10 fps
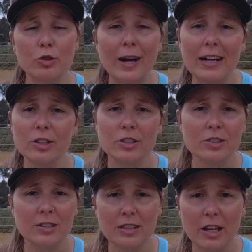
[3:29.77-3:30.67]

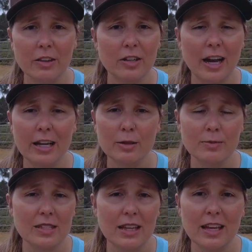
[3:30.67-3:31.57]
tractors and other
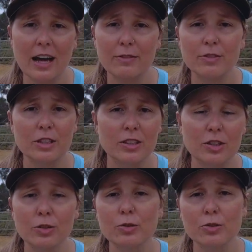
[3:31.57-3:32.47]
items that they have to
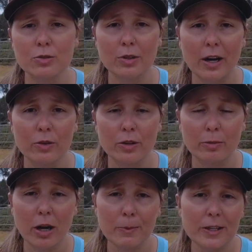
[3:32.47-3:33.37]
use throughout their
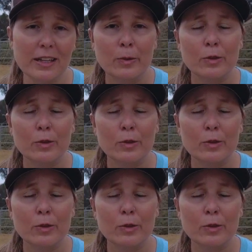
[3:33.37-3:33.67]
property,